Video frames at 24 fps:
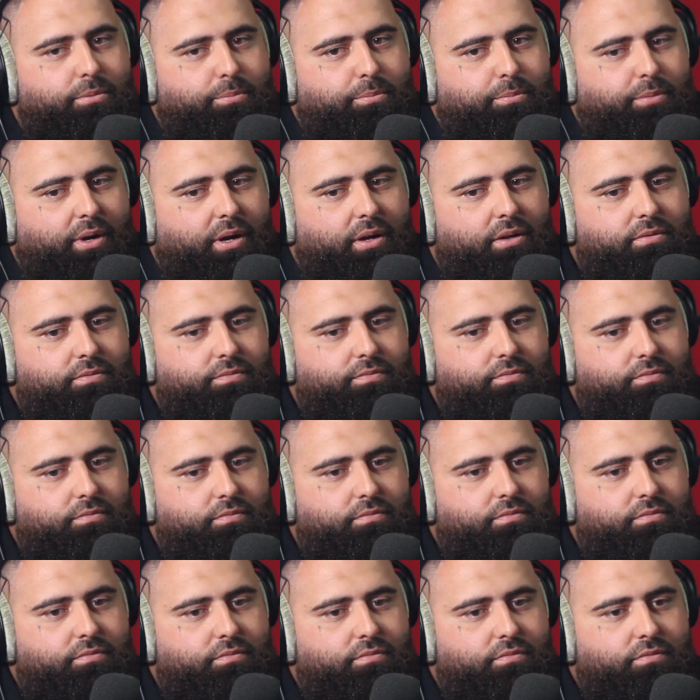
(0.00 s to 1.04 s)
But
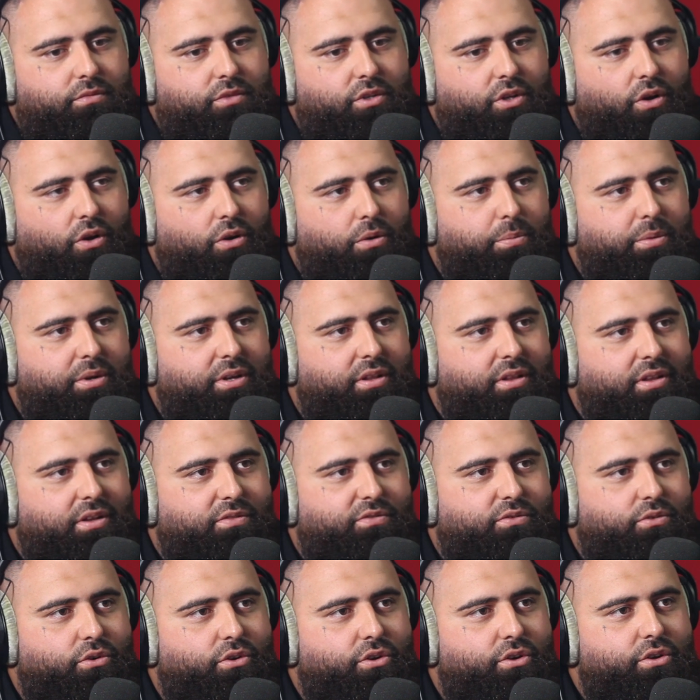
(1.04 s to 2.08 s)
you got to be there
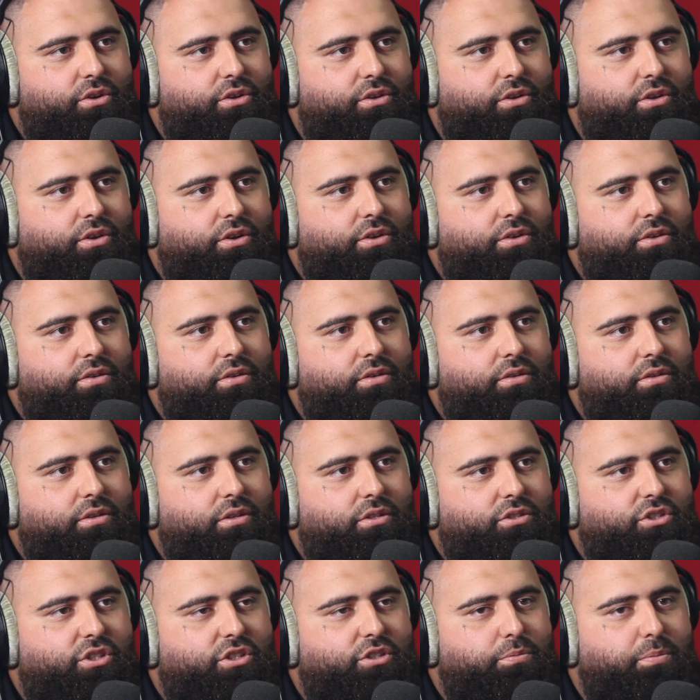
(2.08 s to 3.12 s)
for her, you know?
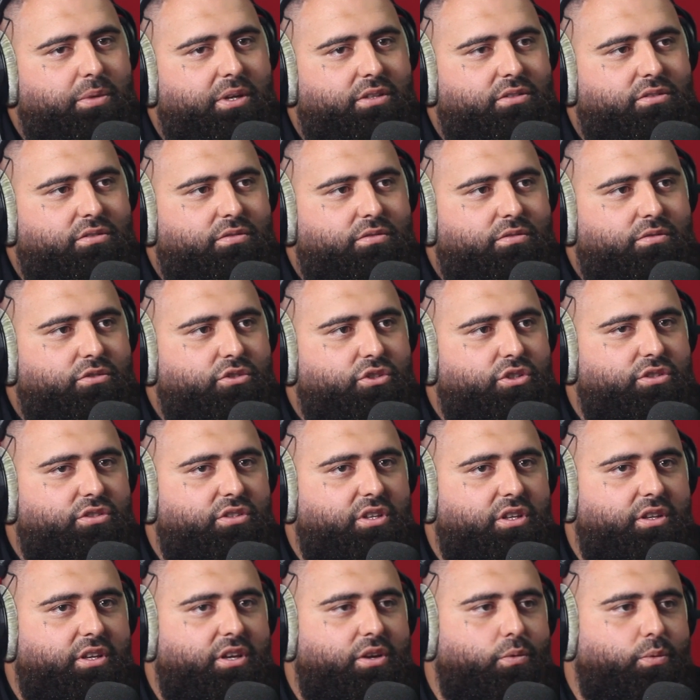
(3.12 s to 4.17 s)
She's
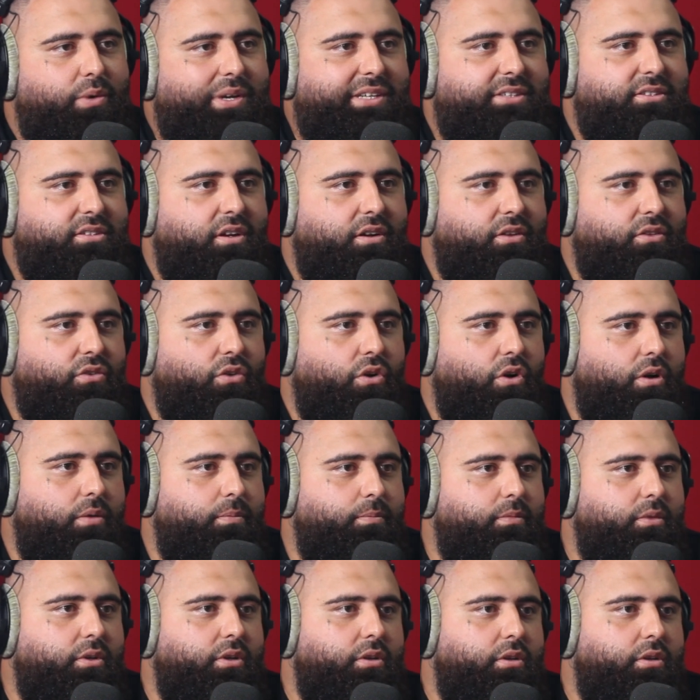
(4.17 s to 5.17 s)
in there weeks at a time.